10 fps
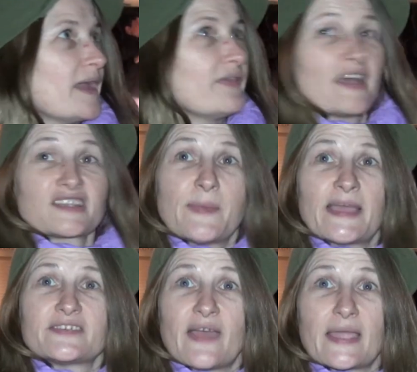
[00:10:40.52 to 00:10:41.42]
in that
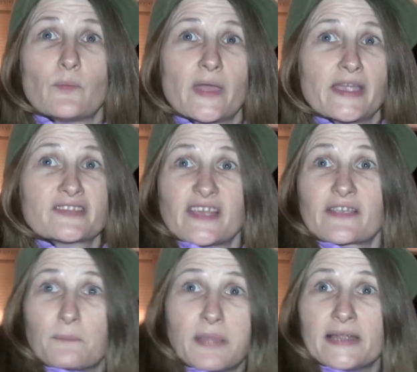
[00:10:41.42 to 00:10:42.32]
space of 8 weeks, they
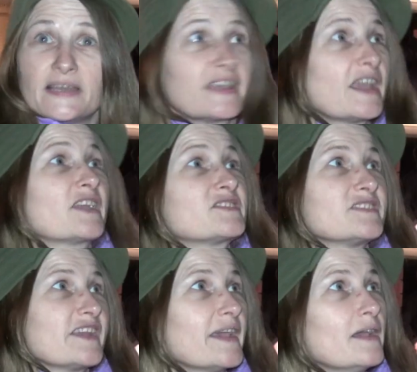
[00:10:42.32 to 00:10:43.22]
completely
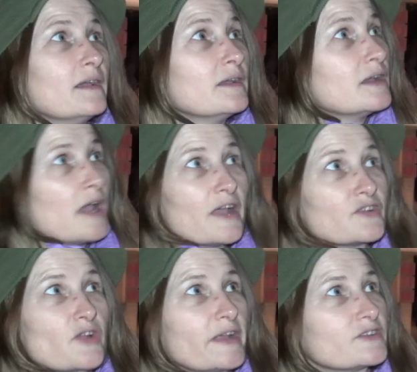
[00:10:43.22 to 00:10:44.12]
gutted it and
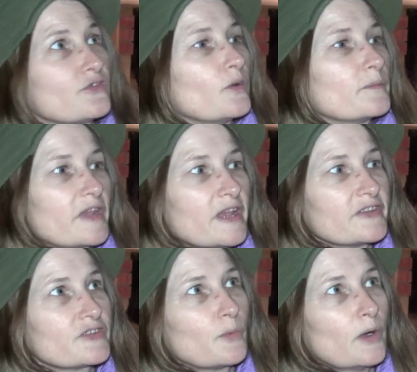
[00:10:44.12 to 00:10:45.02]
transformed it
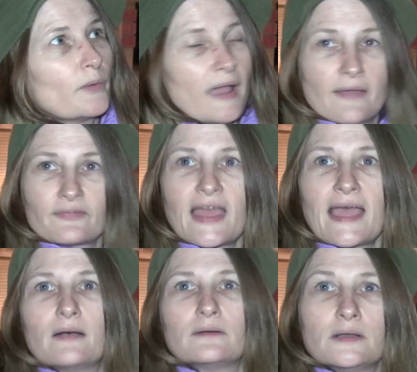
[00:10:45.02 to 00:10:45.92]
into what we have
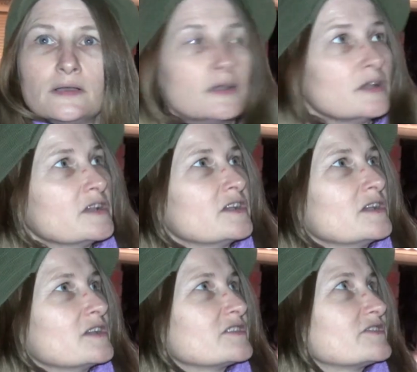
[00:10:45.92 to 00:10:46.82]
now.
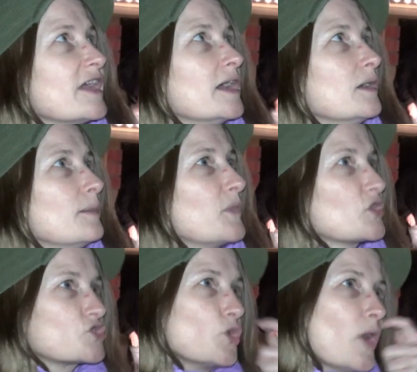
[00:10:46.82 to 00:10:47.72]
So I'm
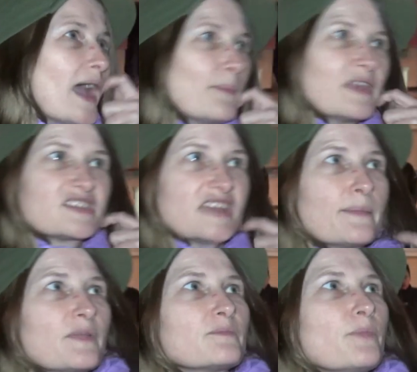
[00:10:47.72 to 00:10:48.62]
not sure how many
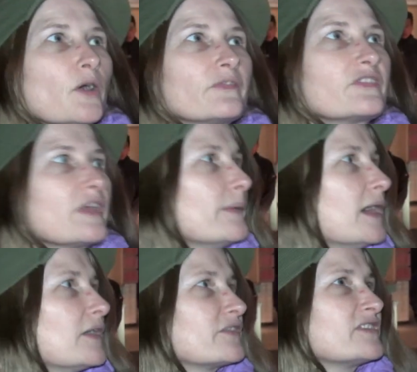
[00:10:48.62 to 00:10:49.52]
sleeping pods there are.